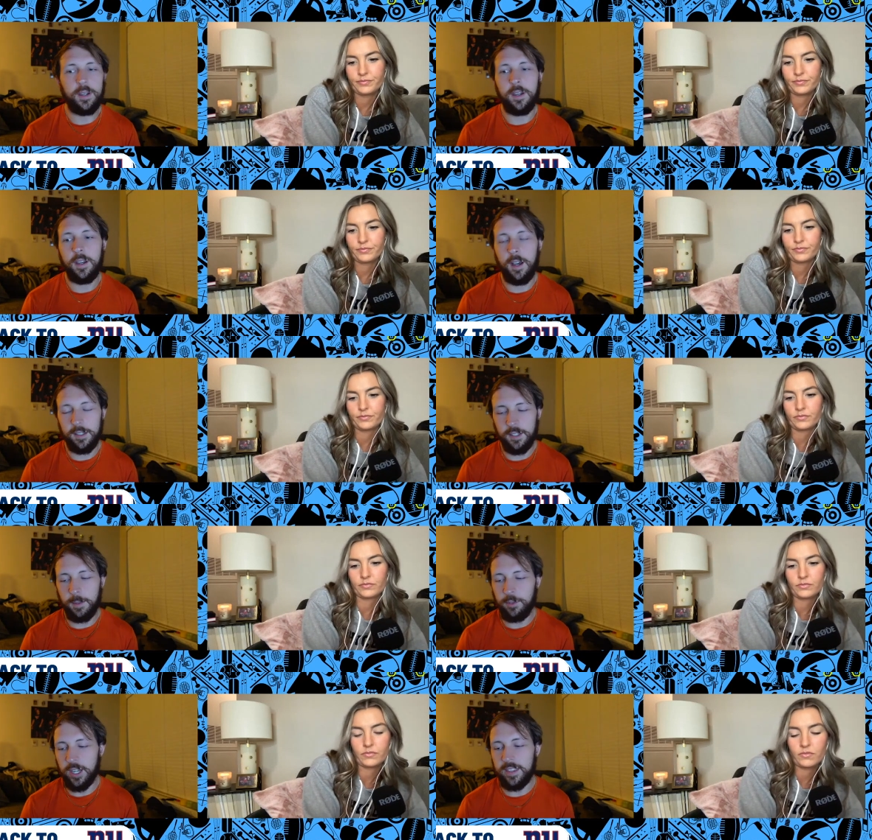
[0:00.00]
Speaker 1: a
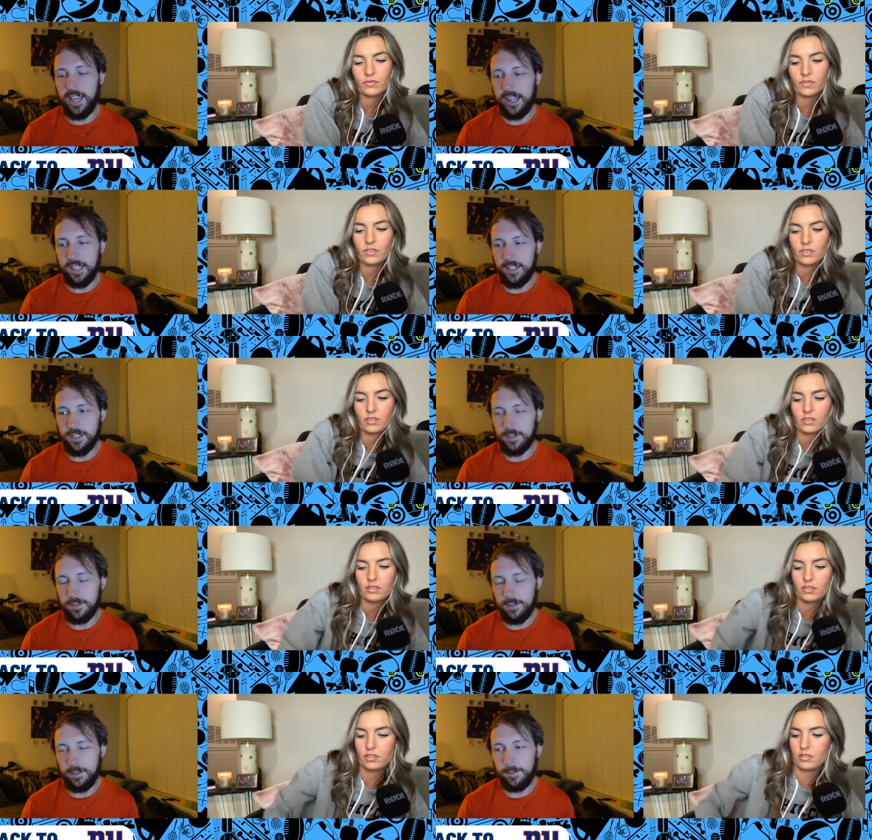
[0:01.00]
subject that is
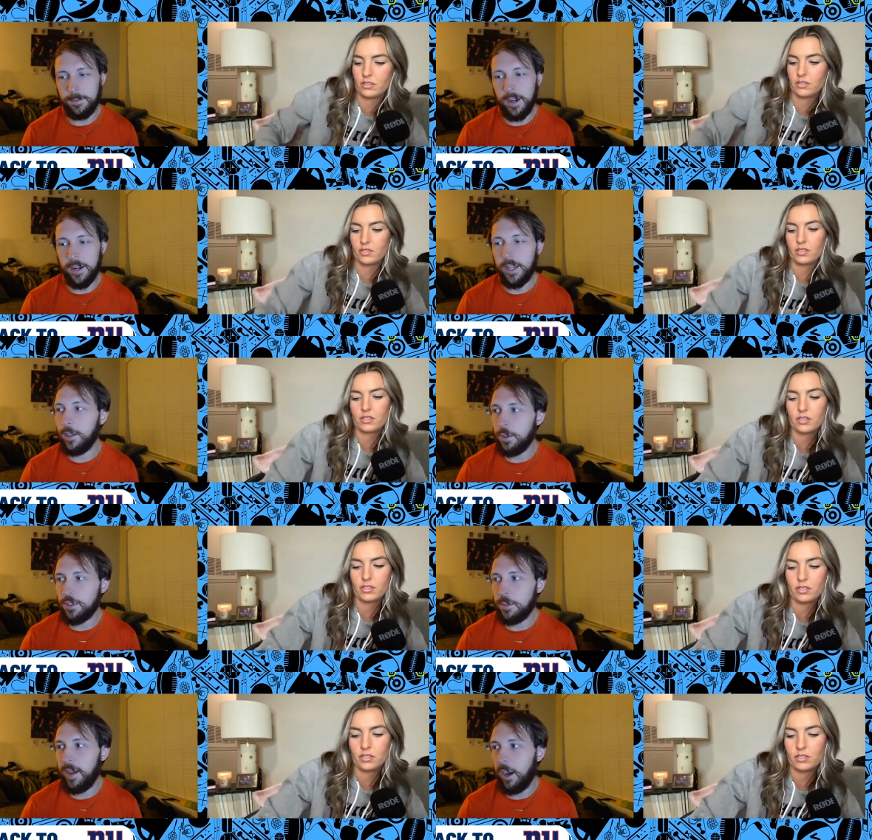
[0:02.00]
very close to
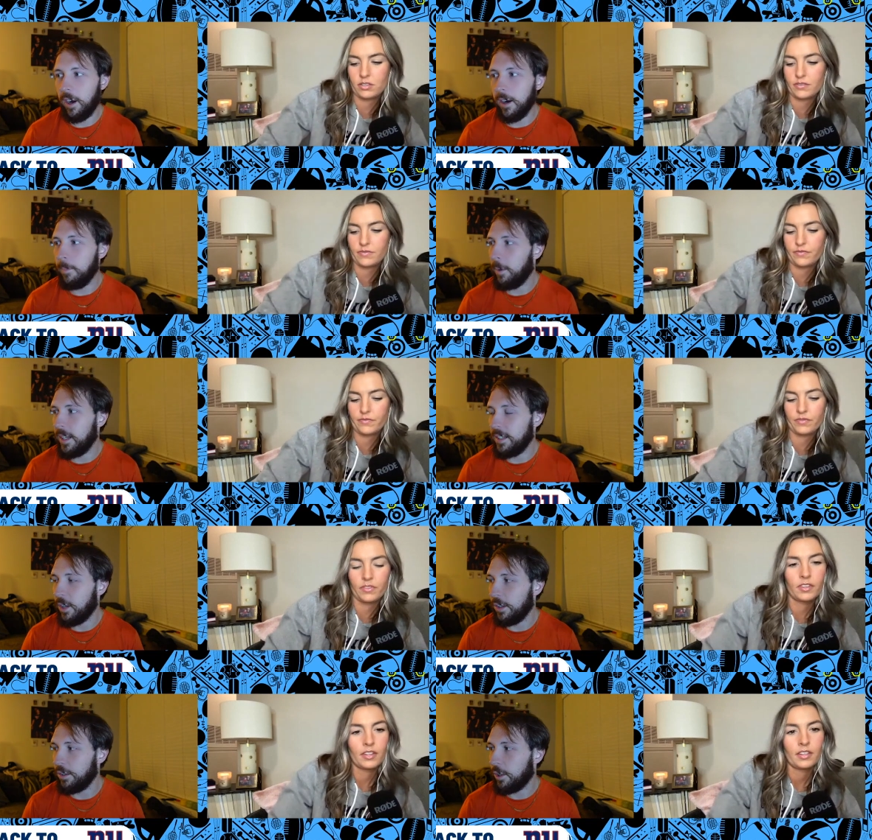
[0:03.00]
my heart, but is
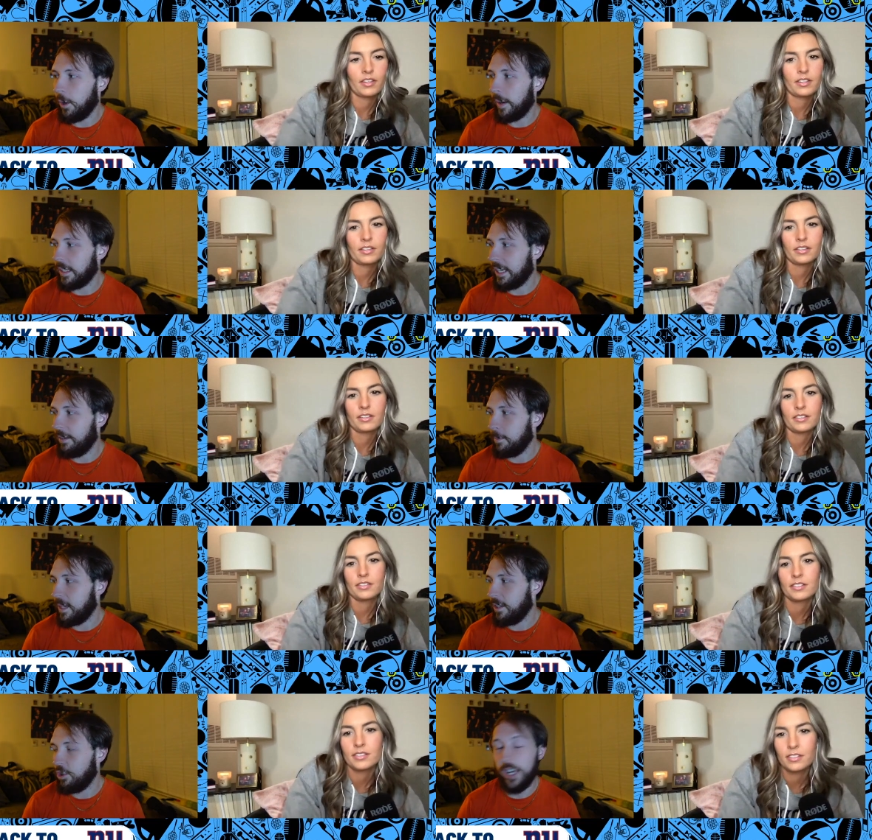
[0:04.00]
also going to give me
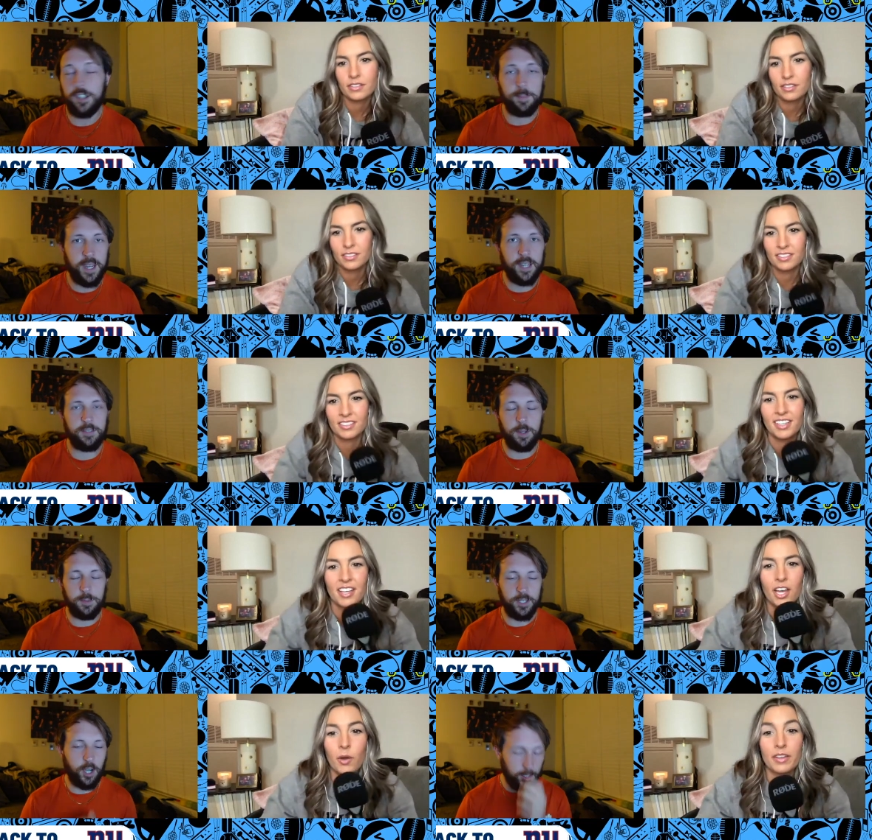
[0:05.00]
chest pains when we
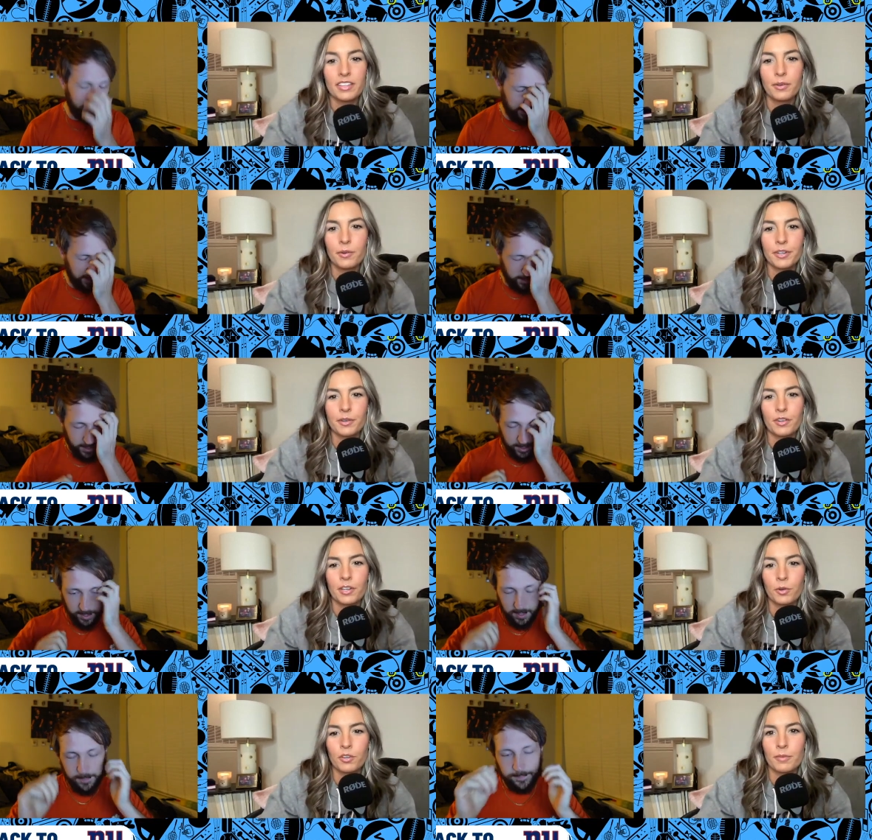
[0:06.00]
talk. Oh, I
Speaker 2: thought it. we were going on
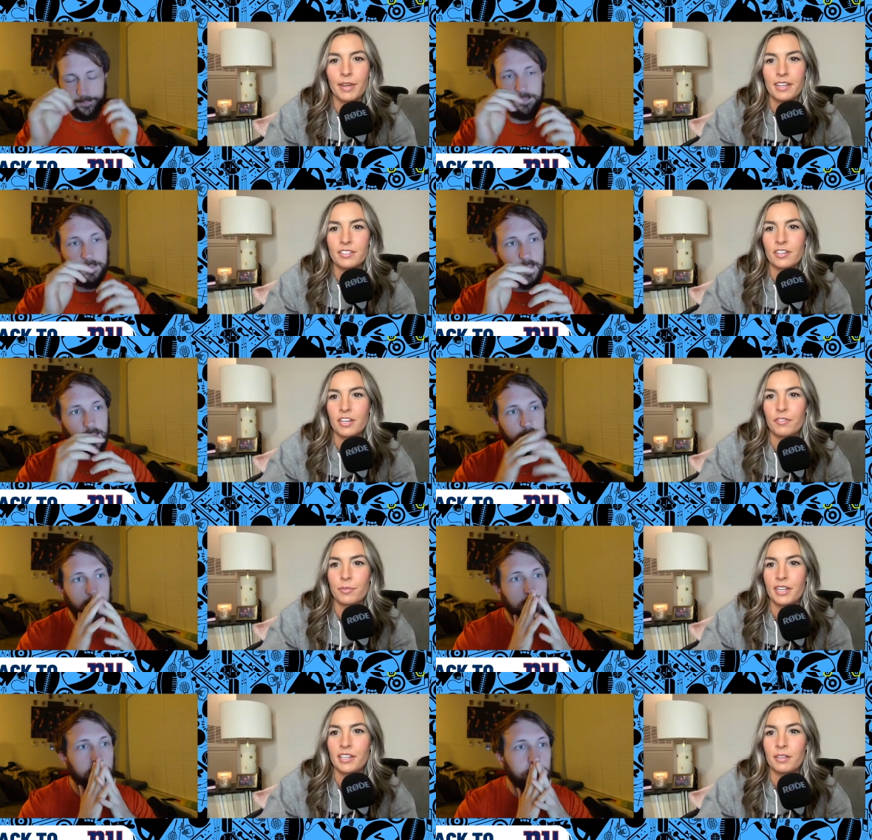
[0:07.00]
quarterback. Sorry for
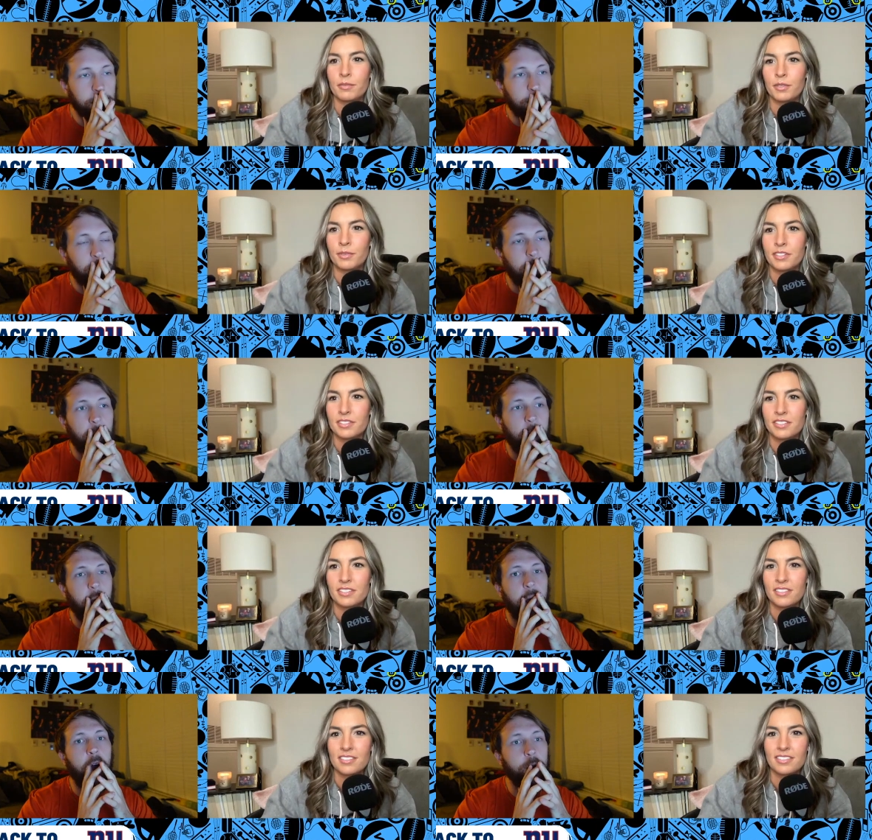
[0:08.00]
bringing up new ones.
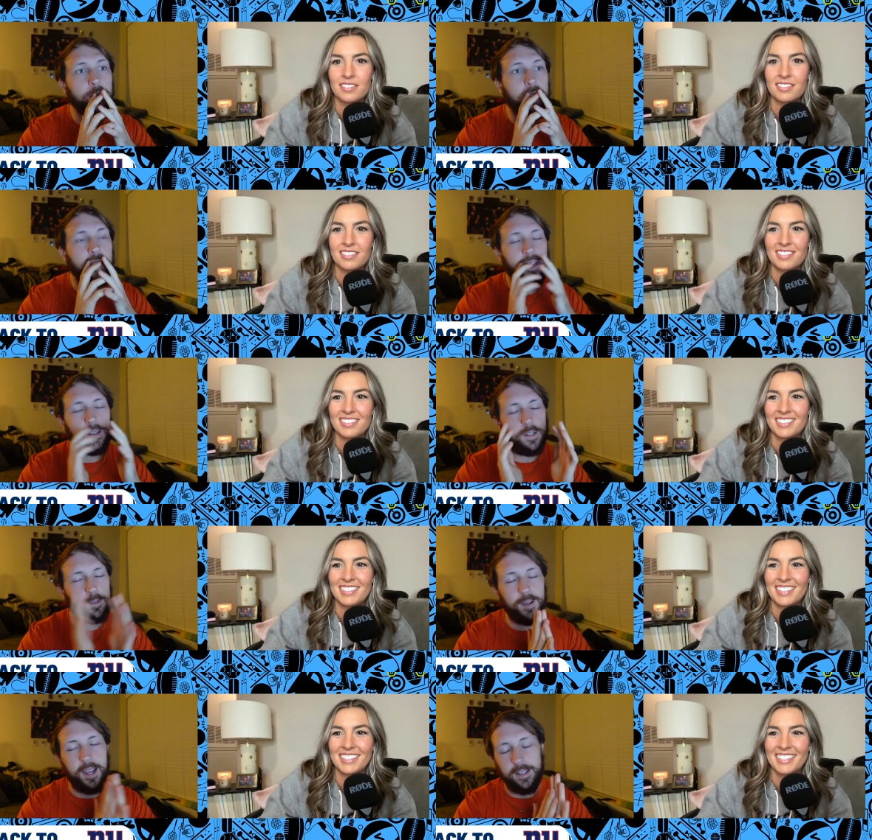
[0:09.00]
Speaker 1: Oh, you're
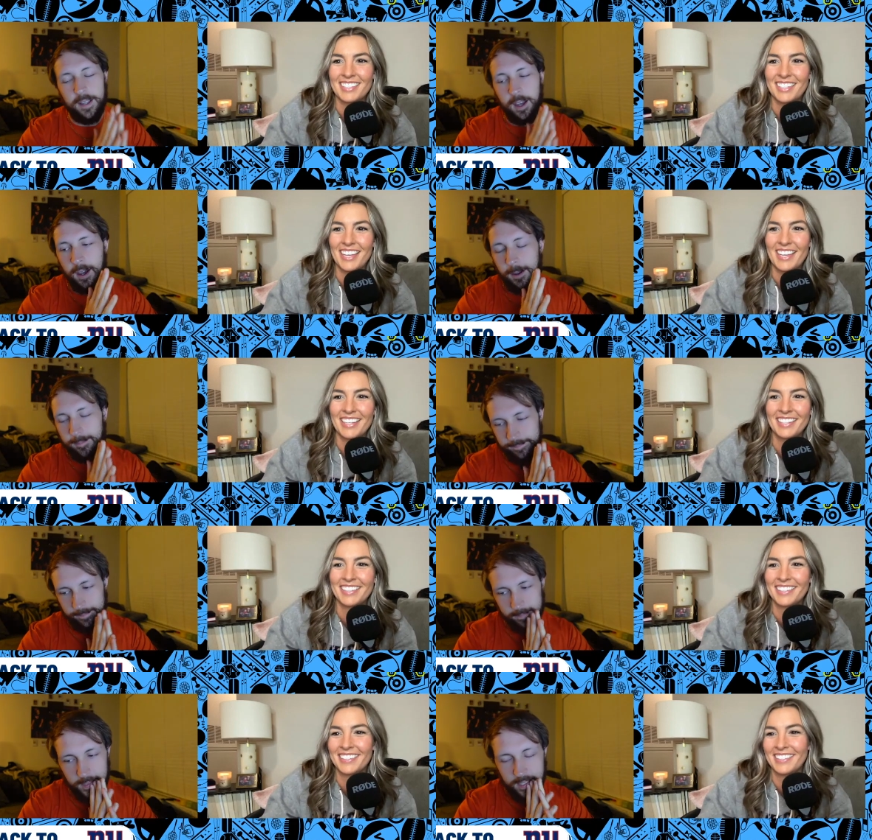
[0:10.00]
fine. Um,
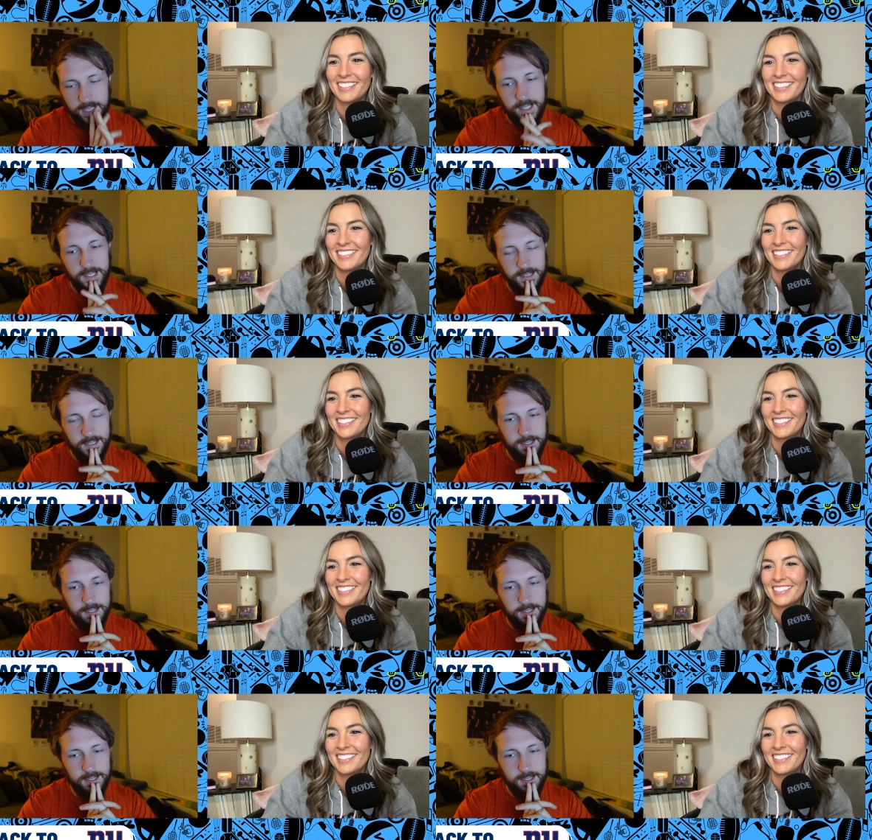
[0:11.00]
this is